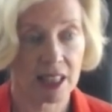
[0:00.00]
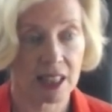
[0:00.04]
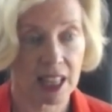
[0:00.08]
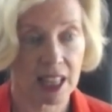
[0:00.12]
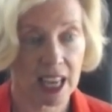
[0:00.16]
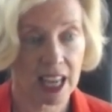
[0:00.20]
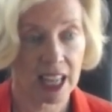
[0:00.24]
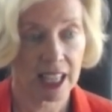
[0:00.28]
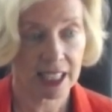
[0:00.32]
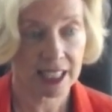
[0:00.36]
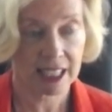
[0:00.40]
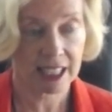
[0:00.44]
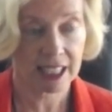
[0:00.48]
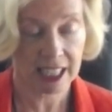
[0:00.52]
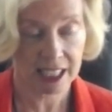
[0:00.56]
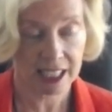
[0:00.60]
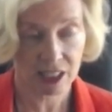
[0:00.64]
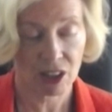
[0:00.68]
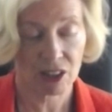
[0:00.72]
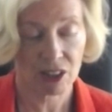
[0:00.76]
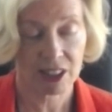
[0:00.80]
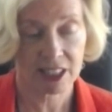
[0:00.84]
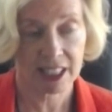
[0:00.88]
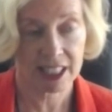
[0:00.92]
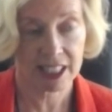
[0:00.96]
the health
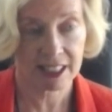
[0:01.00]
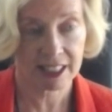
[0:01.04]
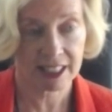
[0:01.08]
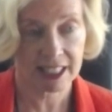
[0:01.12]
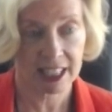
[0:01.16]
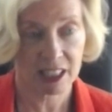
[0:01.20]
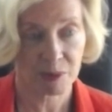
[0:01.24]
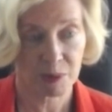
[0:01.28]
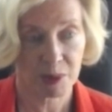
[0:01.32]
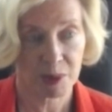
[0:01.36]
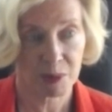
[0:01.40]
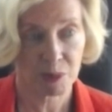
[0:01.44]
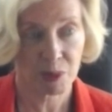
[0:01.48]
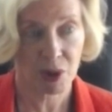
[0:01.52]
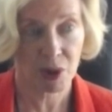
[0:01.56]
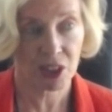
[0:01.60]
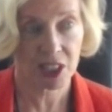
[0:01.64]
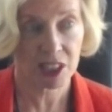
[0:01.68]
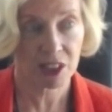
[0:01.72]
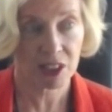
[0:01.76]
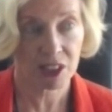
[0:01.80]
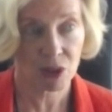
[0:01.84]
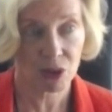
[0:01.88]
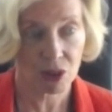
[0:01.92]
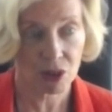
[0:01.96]
technology assessment
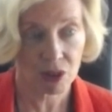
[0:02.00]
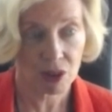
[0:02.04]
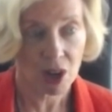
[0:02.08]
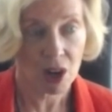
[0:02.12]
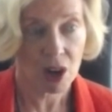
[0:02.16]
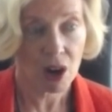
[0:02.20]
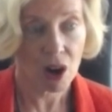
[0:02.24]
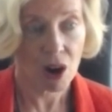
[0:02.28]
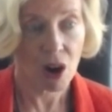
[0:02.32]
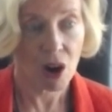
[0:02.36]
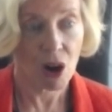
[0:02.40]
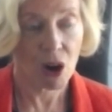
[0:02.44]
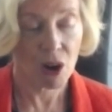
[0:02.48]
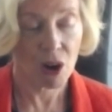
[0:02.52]
bodies or